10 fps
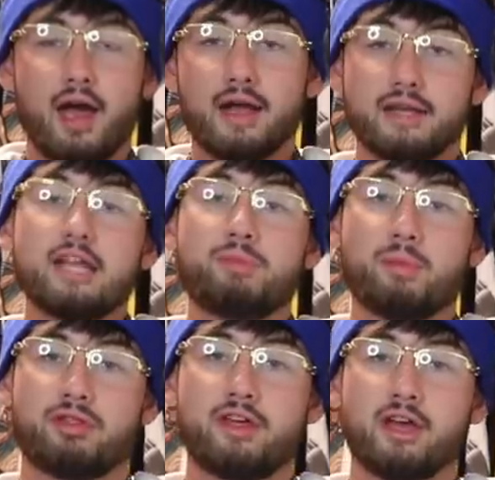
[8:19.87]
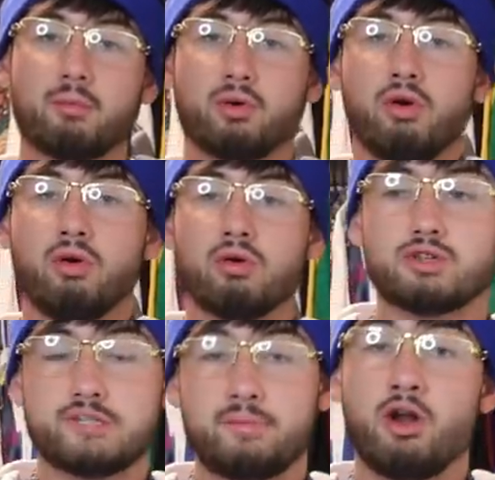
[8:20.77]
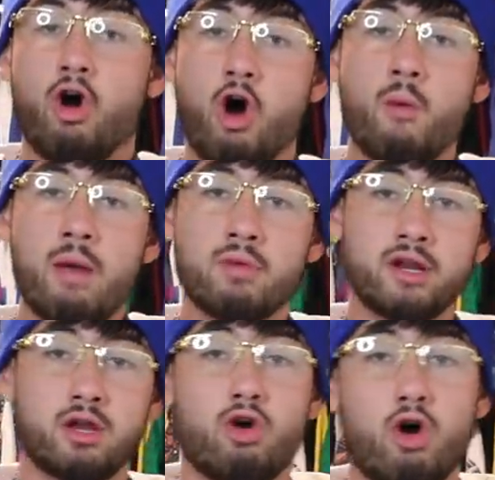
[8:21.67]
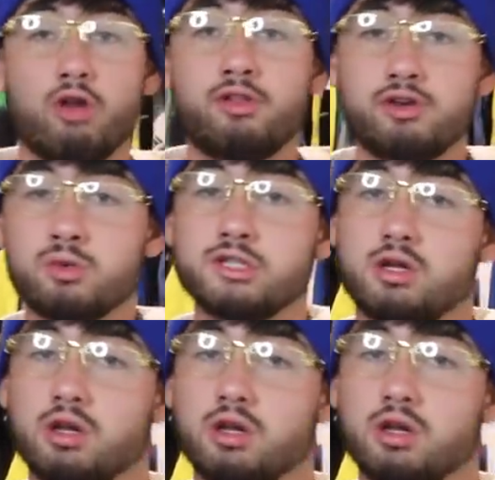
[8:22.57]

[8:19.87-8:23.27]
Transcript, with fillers: I need people to think I'm cool, so I spend all my money on all the newest